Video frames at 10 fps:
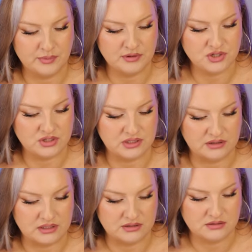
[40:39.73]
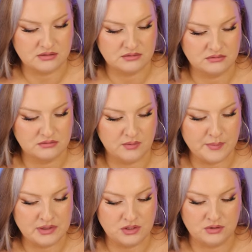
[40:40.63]
I probably should have done this.
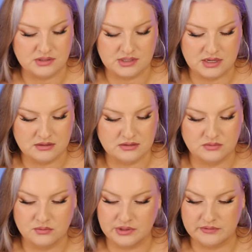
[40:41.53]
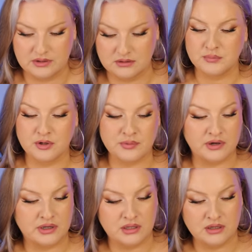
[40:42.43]
Women unisex, whatever.
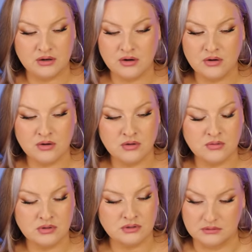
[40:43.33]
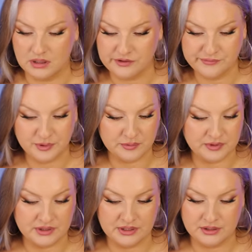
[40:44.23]
Burberry Hero, love
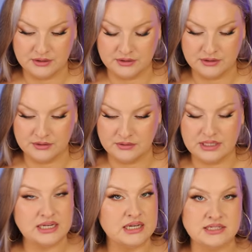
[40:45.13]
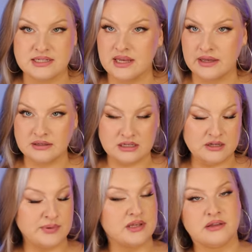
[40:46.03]
Burberry Hero. EDT and
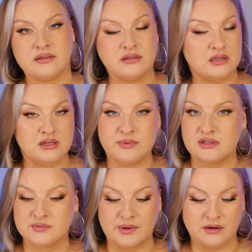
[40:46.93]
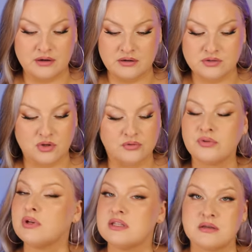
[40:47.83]
EDP, I think the EDP is better. So if
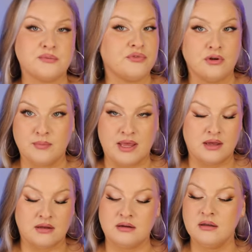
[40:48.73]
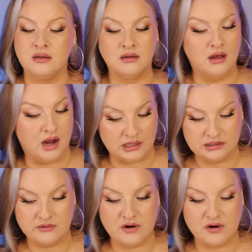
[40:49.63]
you need something for your man, highly